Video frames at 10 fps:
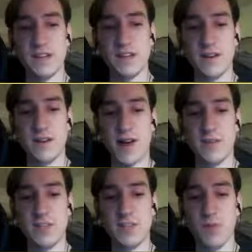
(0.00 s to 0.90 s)

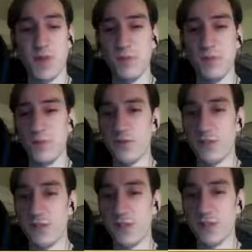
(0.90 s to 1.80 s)
obvious plan B for a
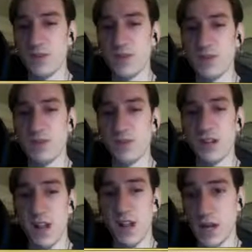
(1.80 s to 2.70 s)
deck that's running Tezzeret and
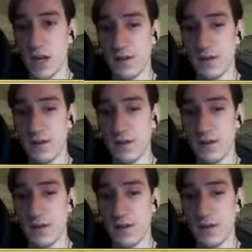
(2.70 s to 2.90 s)
Leyline.